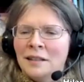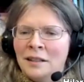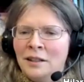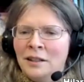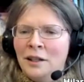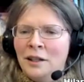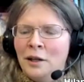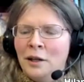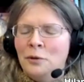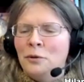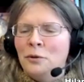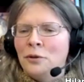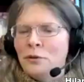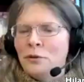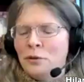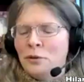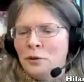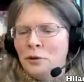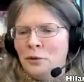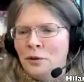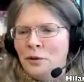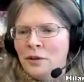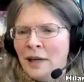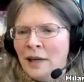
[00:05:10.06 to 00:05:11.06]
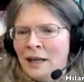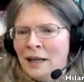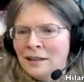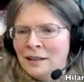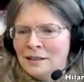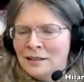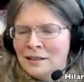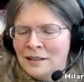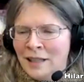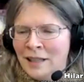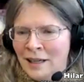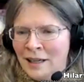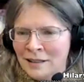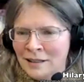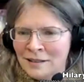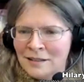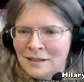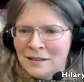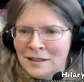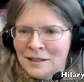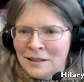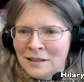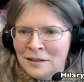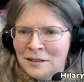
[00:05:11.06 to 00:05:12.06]
go through that
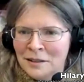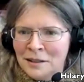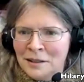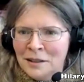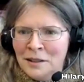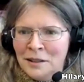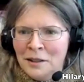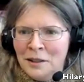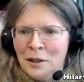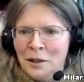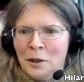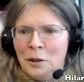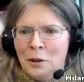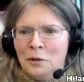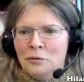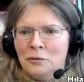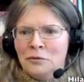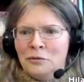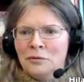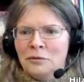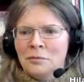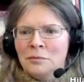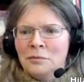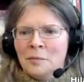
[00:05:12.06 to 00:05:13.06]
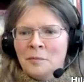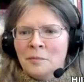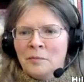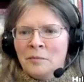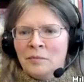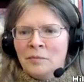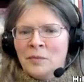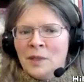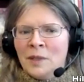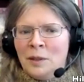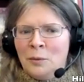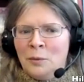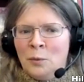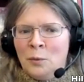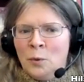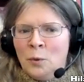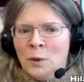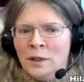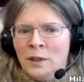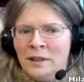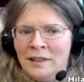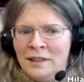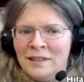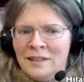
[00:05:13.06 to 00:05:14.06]
test of
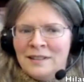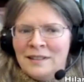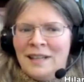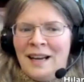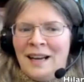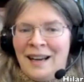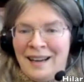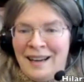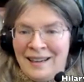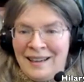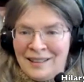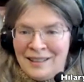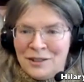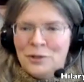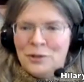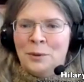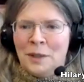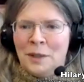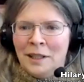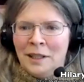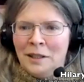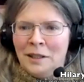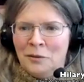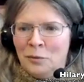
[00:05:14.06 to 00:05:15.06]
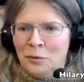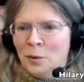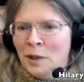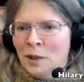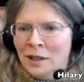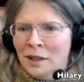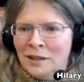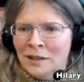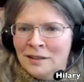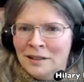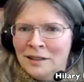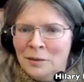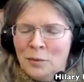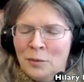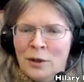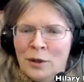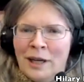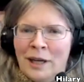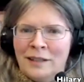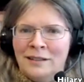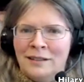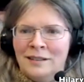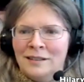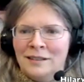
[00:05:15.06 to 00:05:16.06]
would this actually have worked in
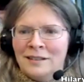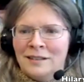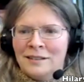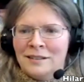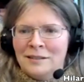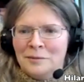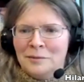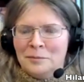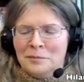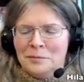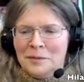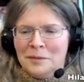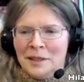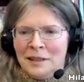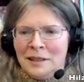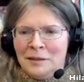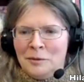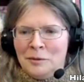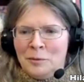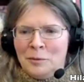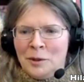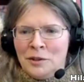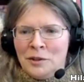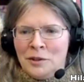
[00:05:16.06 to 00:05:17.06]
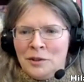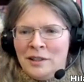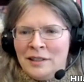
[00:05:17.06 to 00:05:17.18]
practice was, this